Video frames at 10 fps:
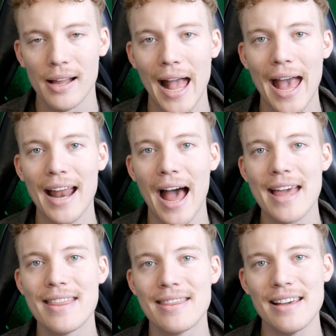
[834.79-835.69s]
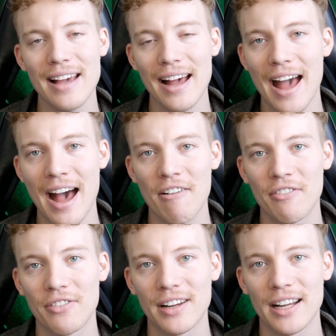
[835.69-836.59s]
And I think
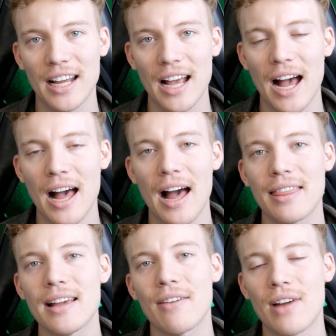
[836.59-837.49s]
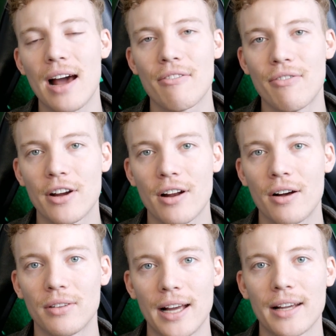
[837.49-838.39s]
I've kind of figured
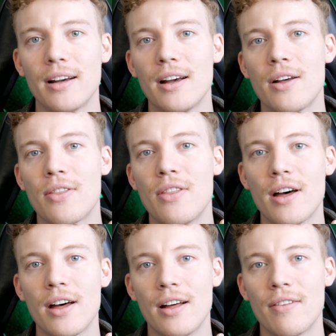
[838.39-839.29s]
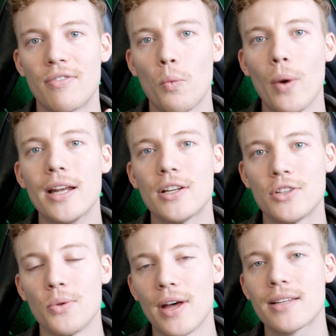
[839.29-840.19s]
out like the way to
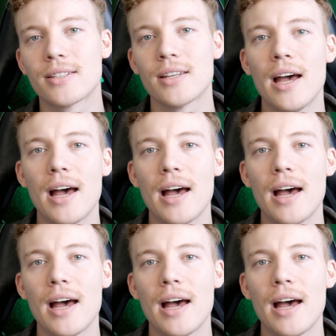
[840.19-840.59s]
do this,